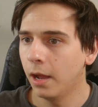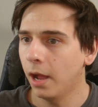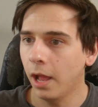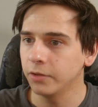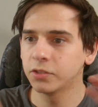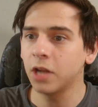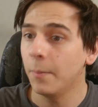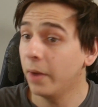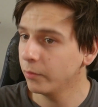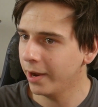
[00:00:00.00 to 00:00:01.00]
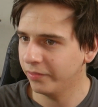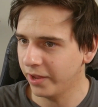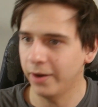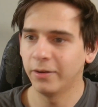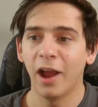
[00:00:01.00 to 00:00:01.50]
I'll stop my rant
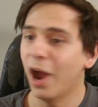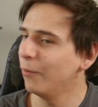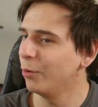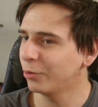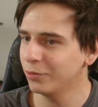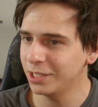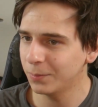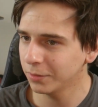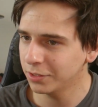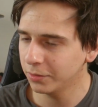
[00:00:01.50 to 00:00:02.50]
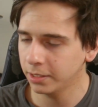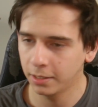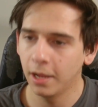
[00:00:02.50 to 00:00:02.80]
there. I won't go deeper into it.